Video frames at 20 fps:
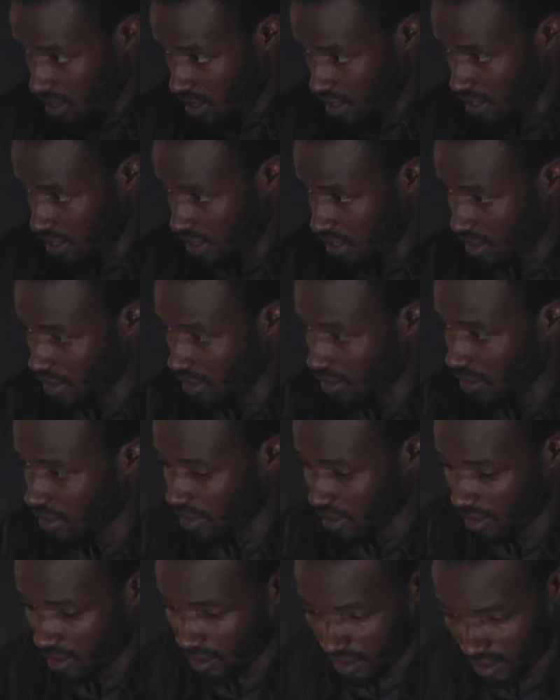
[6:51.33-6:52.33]
And I
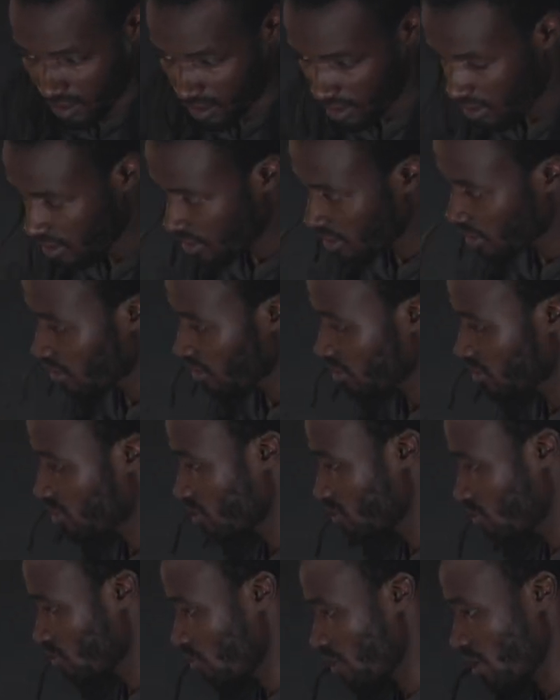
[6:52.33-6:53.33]
think this
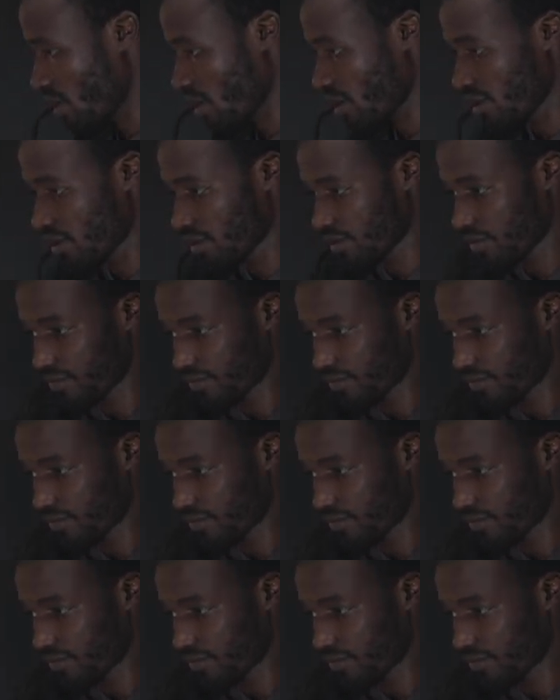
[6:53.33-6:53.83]
is where